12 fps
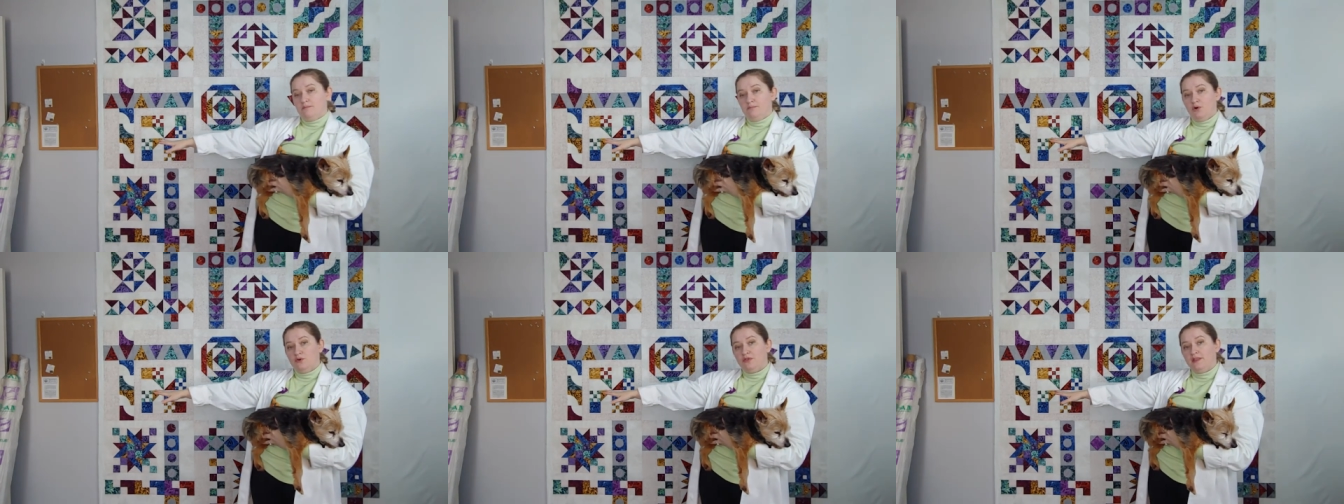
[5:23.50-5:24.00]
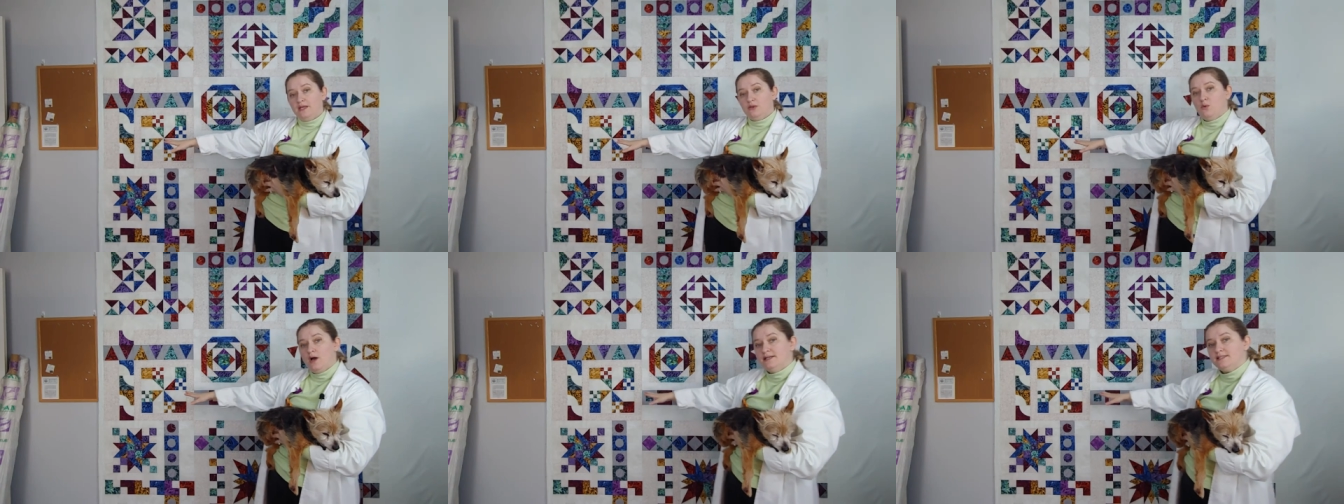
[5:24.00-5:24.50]
both
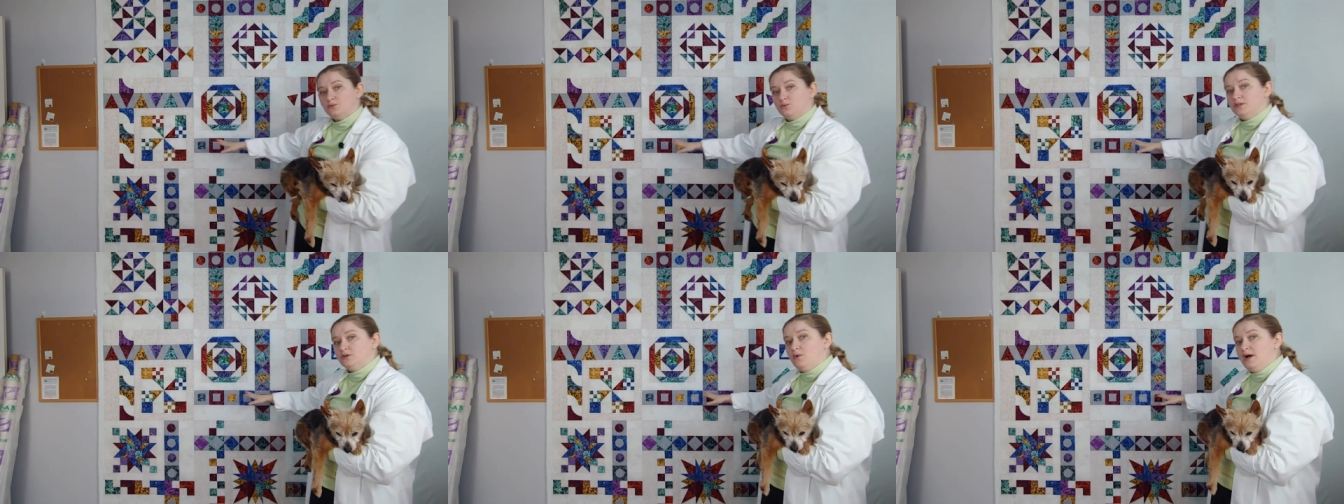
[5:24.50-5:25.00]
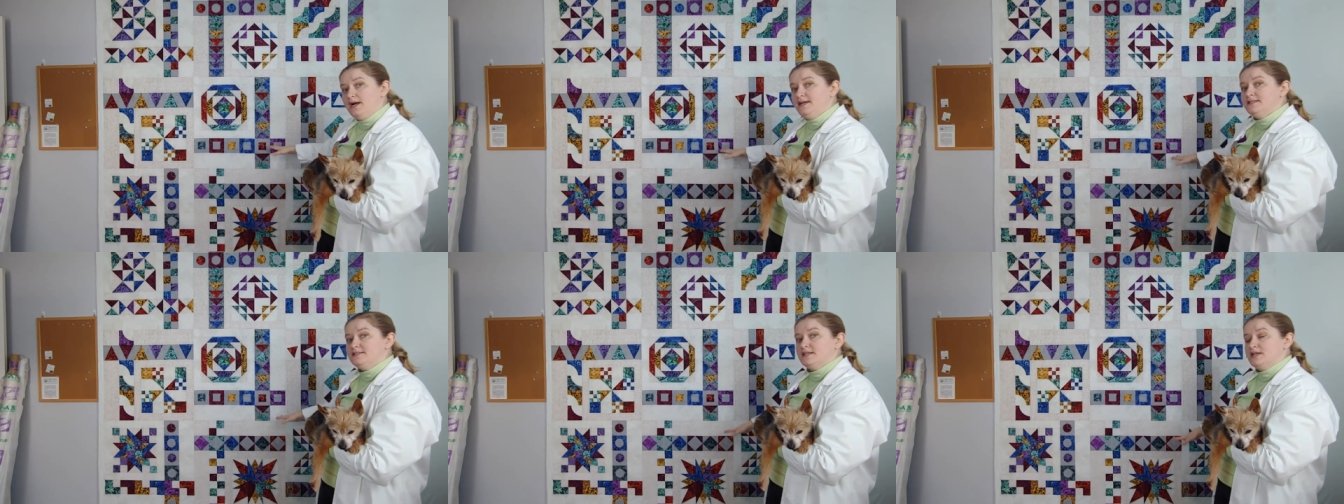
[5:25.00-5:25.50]
lengthwise and
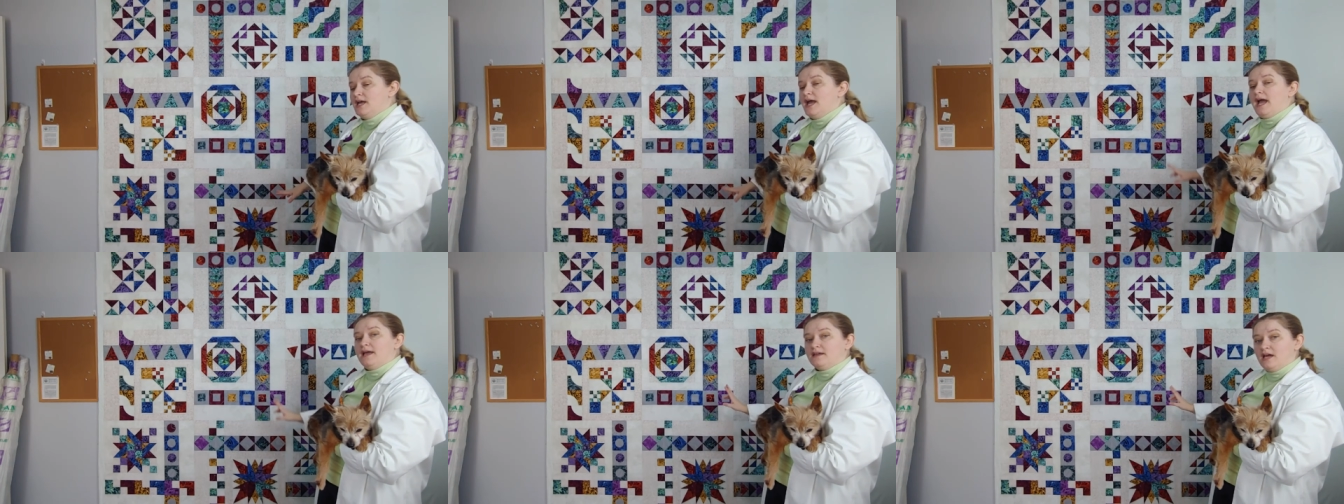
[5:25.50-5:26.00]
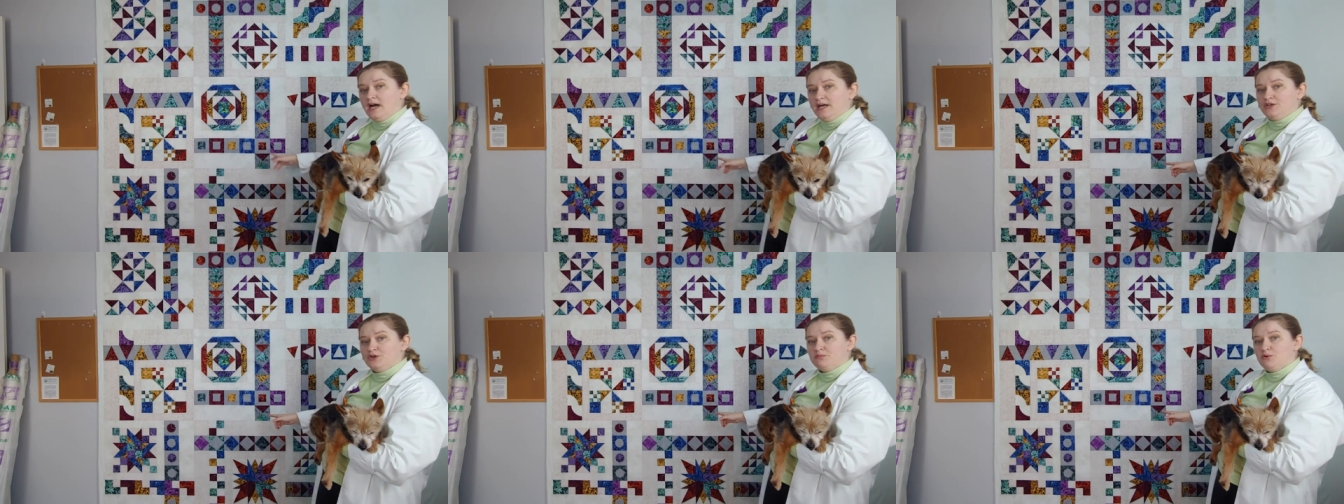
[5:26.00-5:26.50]
widthwise, and
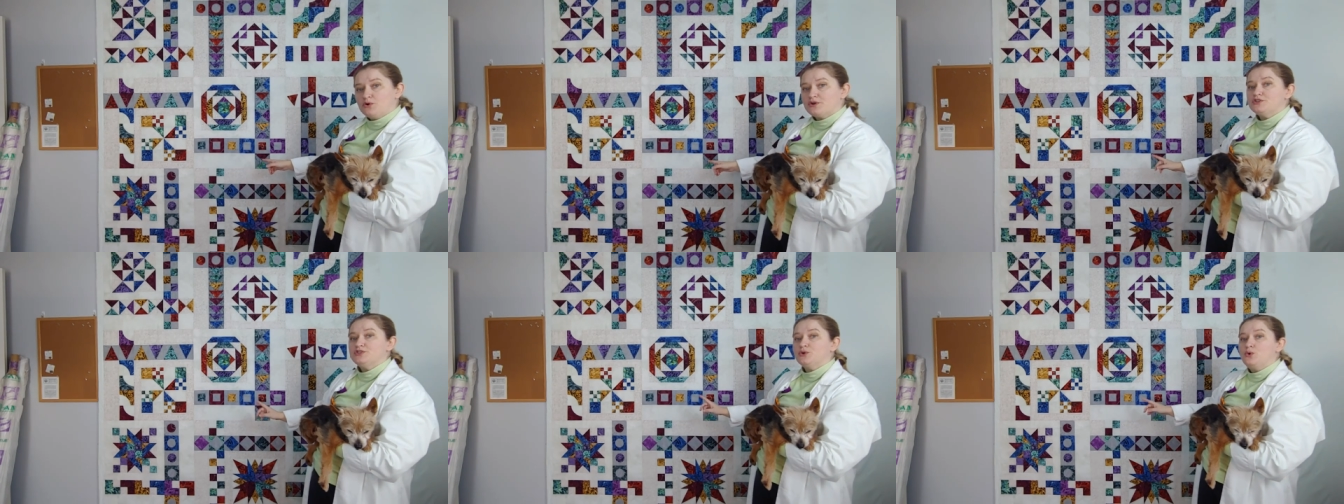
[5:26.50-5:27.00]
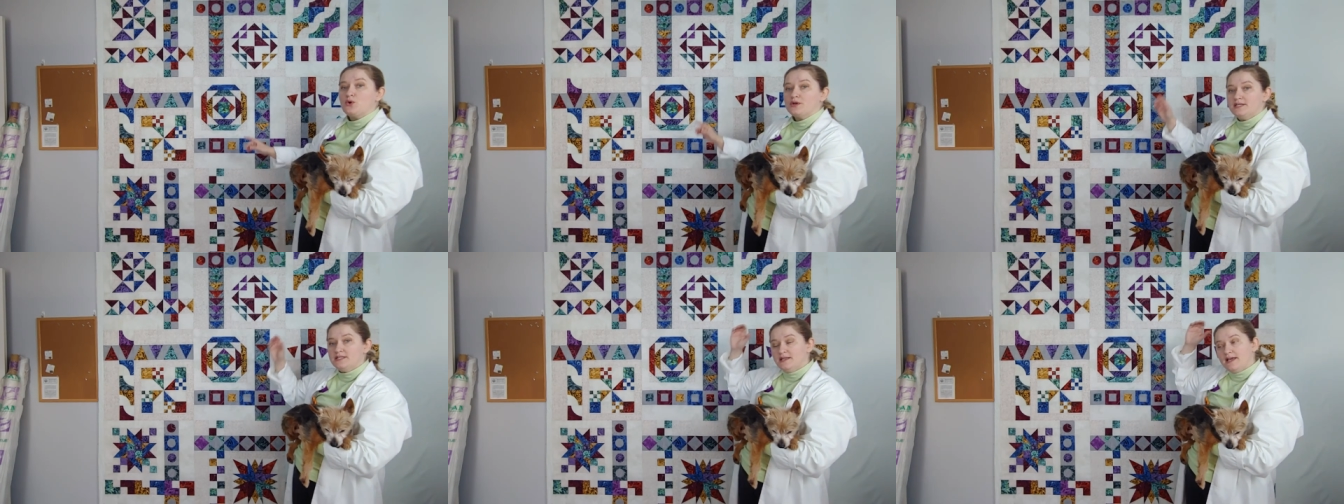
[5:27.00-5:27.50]
cut your borders
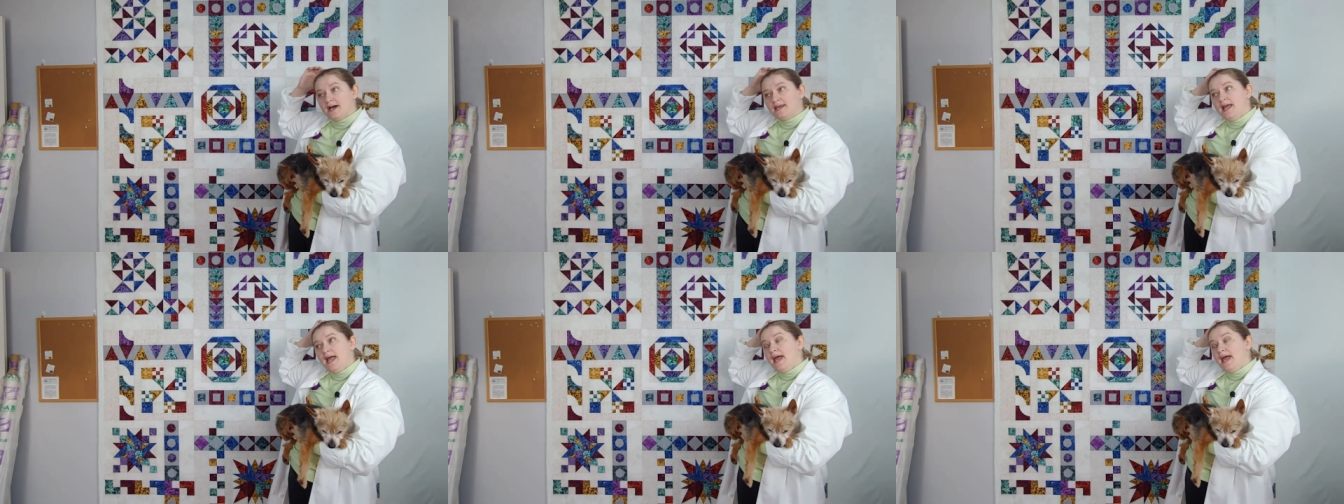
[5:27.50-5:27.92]
according to that.